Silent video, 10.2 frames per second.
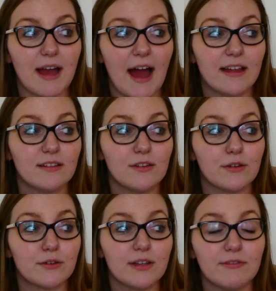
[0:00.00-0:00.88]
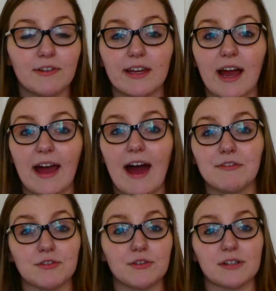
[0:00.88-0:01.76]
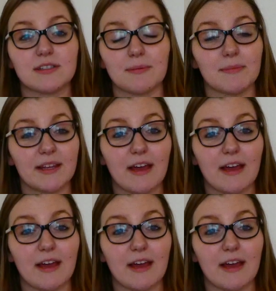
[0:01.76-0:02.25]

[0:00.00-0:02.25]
I literally feel like I have to learn something